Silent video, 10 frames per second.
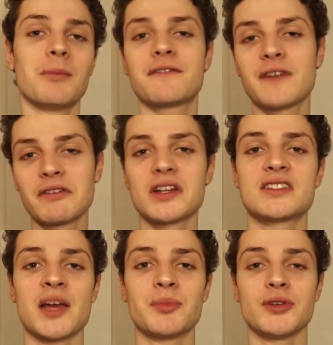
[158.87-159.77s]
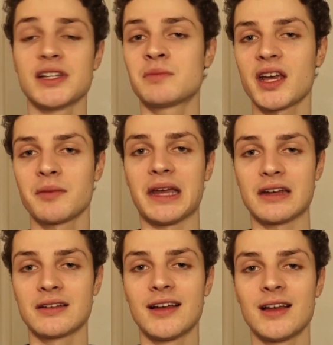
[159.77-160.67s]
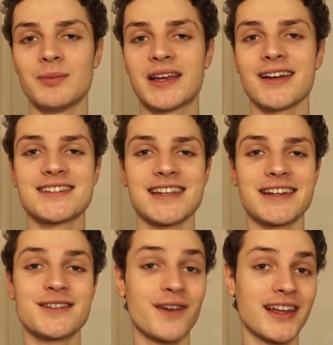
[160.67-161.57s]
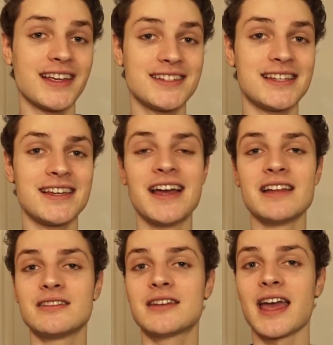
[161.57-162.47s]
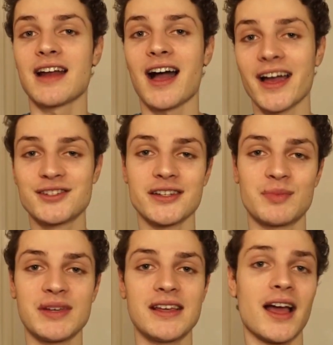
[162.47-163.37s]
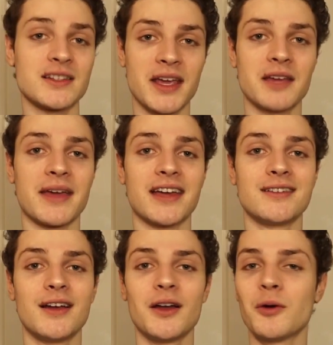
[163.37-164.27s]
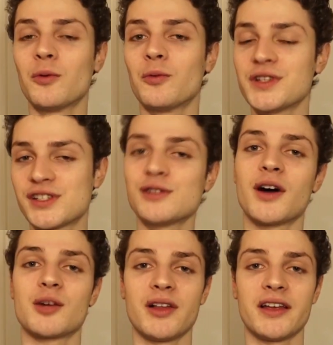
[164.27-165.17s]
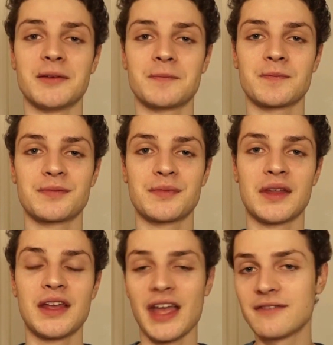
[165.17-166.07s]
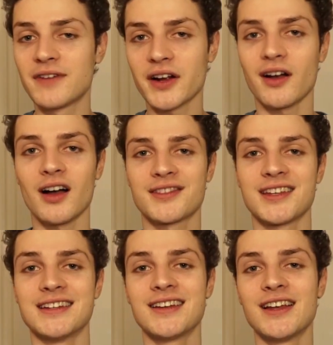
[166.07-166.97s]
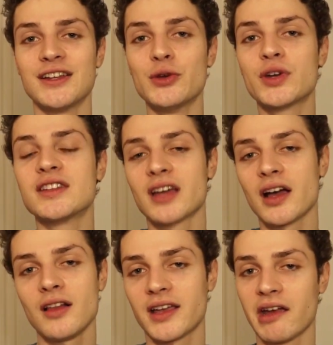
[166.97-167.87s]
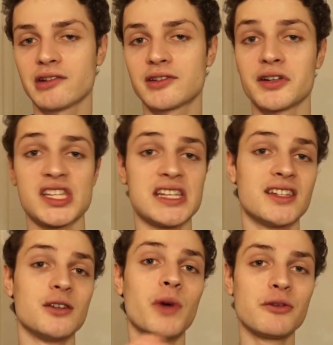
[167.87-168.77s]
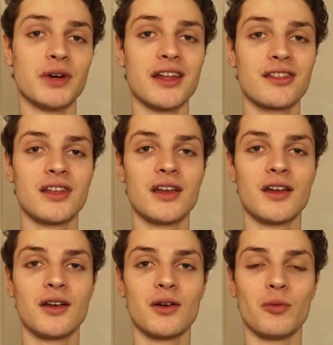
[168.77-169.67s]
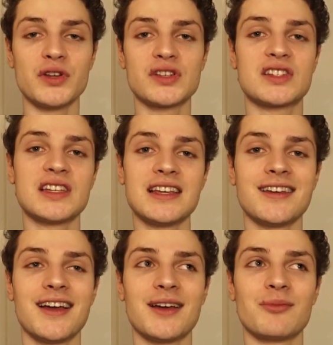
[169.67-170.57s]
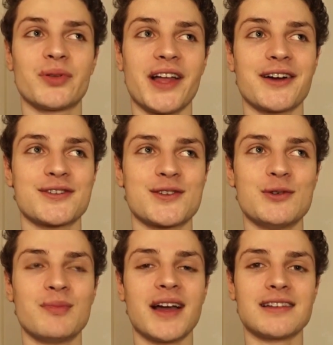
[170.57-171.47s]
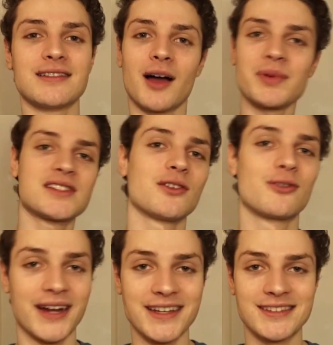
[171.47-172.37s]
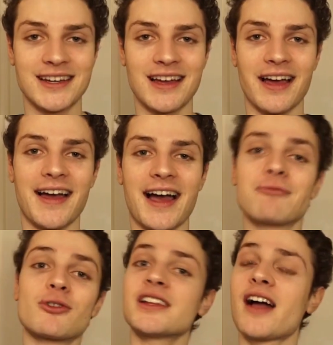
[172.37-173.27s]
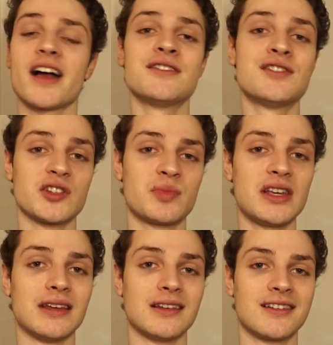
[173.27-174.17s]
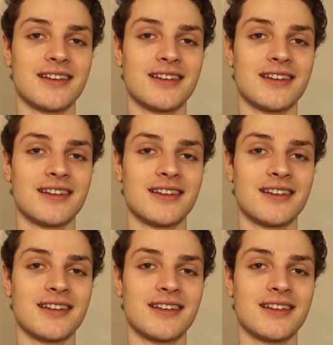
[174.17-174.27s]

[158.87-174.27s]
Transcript: My favorite example is Mega Man, because it is very easy to get high GSP as Mega Man once you know how to play him. And very often, you can tell a character is easy to win with when you see players who might not be so great have really high GSP.